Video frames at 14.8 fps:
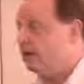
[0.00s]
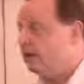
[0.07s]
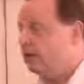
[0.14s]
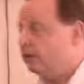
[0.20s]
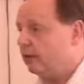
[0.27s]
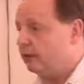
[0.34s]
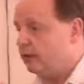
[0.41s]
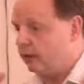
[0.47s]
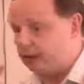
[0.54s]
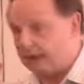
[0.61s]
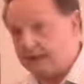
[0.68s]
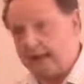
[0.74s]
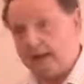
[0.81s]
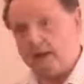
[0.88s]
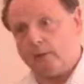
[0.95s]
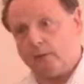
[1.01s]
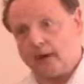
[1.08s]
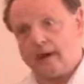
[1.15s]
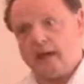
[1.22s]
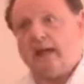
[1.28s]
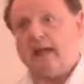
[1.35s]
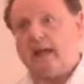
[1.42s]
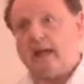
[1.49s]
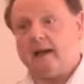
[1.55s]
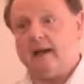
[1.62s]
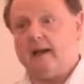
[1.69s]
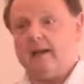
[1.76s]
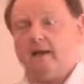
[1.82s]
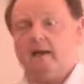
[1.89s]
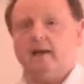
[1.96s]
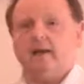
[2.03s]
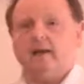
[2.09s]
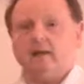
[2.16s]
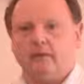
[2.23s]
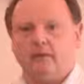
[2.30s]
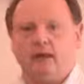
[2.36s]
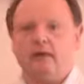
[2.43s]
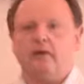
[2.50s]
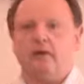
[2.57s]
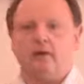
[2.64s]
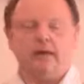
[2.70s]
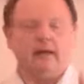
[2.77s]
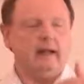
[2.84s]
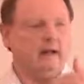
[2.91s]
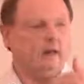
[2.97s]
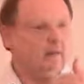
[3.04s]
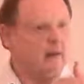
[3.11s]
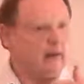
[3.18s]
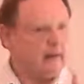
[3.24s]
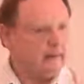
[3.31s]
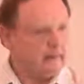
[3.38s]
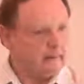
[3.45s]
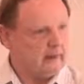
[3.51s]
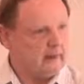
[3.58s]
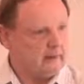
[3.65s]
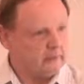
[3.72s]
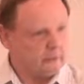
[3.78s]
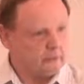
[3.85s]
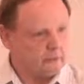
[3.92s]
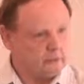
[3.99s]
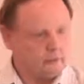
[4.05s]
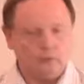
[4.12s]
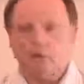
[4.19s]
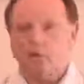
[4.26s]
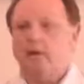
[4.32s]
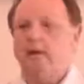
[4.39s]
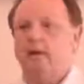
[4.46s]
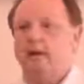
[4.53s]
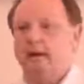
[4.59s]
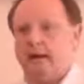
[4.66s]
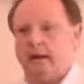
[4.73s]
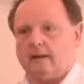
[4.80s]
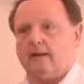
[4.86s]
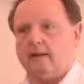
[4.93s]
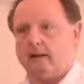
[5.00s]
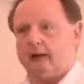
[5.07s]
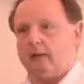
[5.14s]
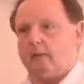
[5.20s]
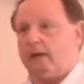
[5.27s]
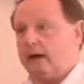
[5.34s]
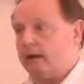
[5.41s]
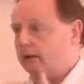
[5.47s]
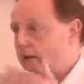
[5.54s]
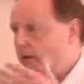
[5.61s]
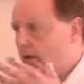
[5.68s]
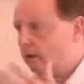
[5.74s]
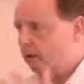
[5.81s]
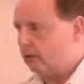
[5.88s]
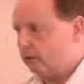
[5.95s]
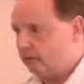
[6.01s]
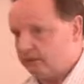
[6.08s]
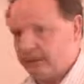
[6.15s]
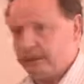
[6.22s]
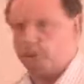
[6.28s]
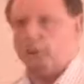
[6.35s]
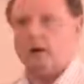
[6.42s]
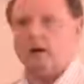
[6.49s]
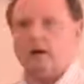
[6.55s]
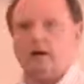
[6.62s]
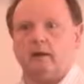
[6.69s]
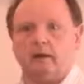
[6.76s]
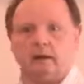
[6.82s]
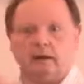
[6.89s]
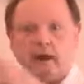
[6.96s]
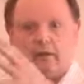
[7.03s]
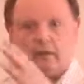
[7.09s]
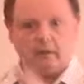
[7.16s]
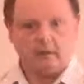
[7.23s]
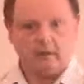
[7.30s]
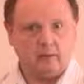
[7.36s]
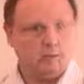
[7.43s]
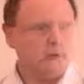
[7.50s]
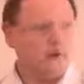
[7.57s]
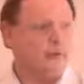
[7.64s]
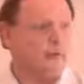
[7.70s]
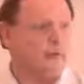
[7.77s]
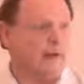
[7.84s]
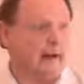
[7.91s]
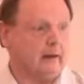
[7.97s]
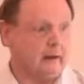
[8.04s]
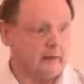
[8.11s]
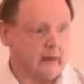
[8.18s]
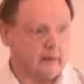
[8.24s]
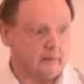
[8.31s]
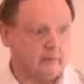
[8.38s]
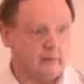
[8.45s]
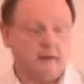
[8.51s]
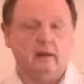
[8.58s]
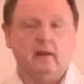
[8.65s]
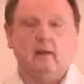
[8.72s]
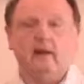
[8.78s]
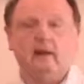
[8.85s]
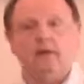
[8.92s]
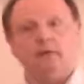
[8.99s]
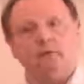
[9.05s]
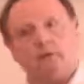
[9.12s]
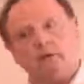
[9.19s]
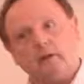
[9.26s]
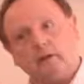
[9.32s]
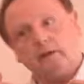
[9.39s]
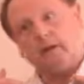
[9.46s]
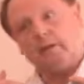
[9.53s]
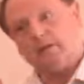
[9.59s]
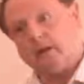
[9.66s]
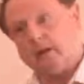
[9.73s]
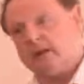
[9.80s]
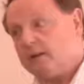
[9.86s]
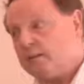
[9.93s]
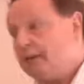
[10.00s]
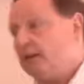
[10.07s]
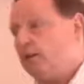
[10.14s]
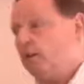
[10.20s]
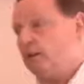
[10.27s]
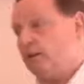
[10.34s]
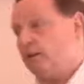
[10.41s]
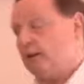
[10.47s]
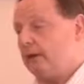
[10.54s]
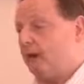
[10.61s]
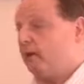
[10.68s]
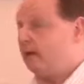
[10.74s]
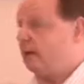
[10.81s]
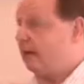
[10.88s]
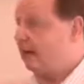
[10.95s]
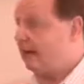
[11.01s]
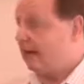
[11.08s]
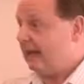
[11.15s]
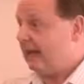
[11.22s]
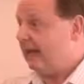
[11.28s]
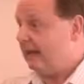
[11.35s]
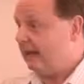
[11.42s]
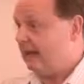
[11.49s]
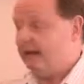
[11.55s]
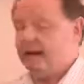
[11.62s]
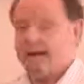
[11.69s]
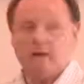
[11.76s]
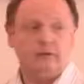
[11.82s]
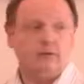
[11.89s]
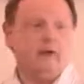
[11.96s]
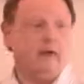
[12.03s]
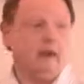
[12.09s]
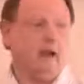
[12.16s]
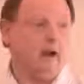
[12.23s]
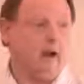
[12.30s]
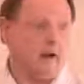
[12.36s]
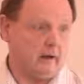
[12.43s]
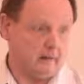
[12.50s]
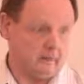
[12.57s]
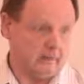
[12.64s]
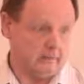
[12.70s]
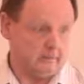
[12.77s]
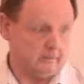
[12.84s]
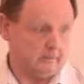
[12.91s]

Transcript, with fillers: because if you can get it right here, then you can get it right in your school and you can get it right in your teamwork and other teamwork throughout life. And you've got to learn the fundamentals. If you don't learn it here, it's going to get hard.